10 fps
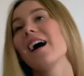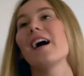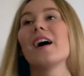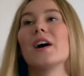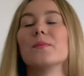
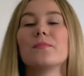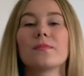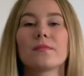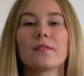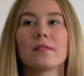
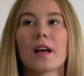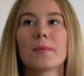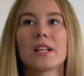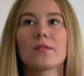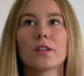I
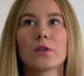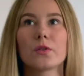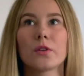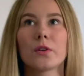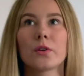believe
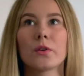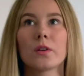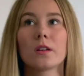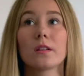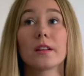
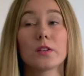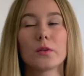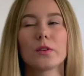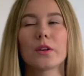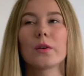they
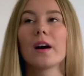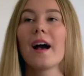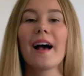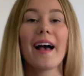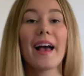do
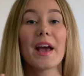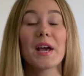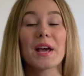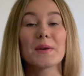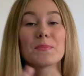
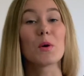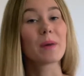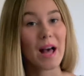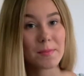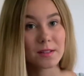a more
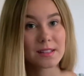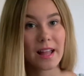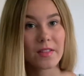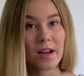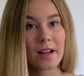pebbled
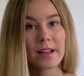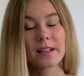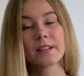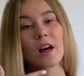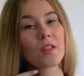leather
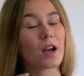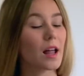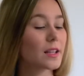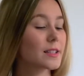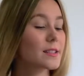in other
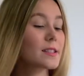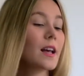colours.